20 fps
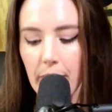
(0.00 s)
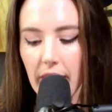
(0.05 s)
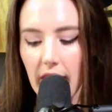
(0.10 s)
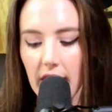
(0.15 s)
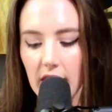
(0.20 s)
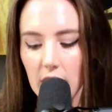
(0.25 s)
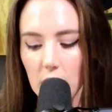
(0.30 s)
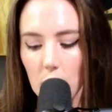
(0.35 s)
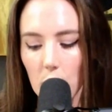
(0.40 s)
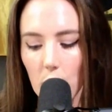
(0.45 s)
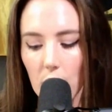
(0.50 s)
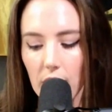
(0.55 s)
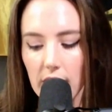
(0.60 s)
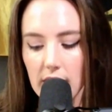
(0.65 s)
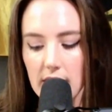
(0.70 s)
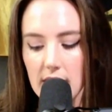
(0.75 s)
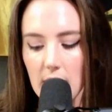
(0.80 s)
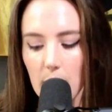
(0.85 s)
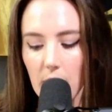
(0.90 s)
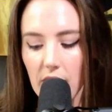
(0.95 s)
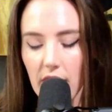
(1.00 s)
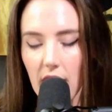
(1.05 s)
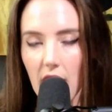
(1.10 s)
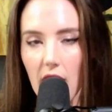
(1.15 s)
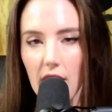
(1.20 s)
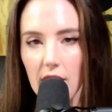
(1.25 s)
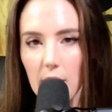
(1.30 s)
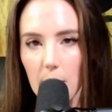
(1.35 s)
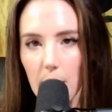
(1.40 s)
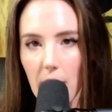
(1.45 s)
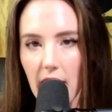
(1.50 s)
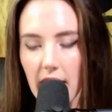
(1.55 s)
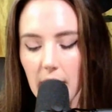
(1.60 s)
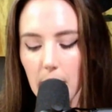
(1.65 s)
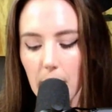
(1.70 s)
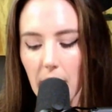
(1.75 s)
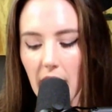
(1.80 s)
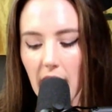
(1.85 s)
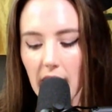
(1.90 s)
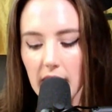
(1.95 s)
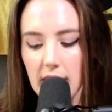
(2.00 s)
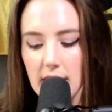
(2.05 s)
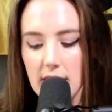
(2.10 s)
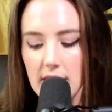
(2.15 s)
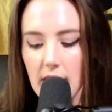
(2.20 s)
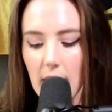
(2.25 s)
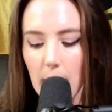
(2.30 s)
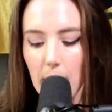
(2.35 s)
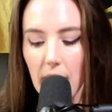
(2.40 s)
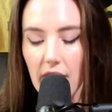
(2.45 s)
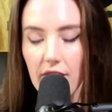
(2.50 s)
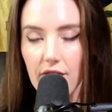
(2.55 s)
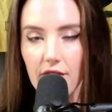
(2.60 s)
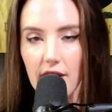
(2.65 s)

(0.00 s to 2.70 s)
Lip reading: and ignoring some of the other minor parties like my